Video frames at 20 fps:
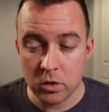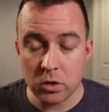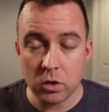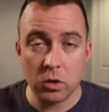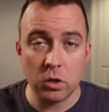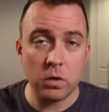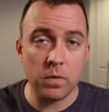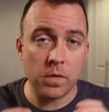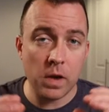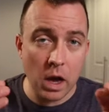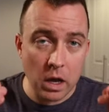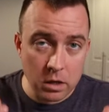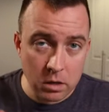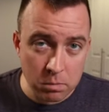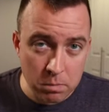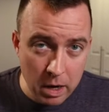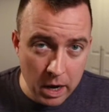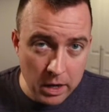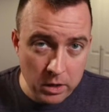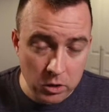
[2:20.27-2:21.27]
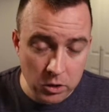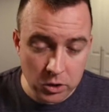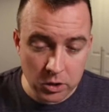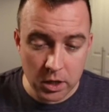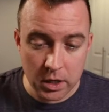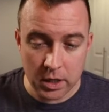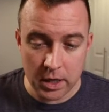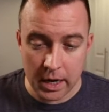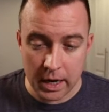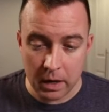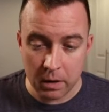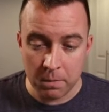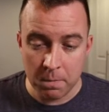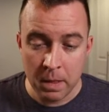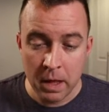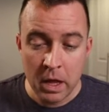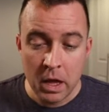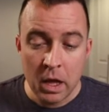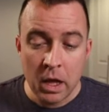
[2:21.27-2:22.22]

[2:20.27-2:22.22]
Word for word: so you've got your miner shut down.